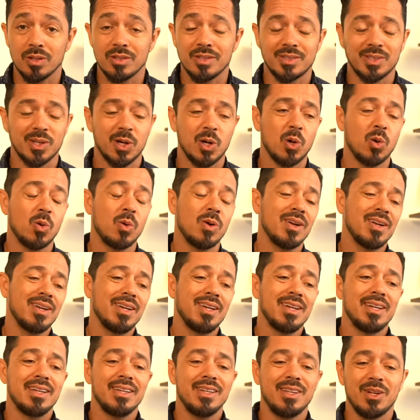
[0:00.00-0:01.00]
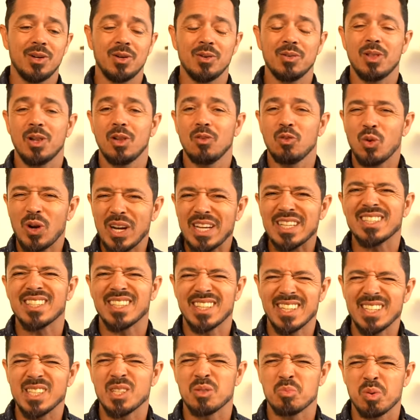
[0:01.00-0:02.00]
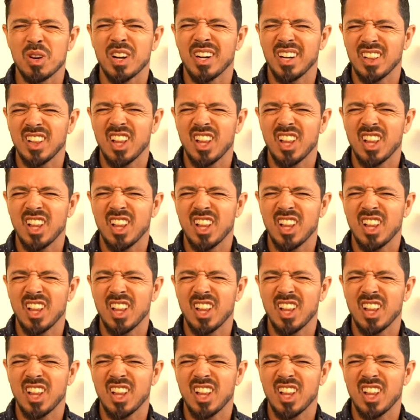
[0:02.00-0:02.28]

So, you know, the risk is pretty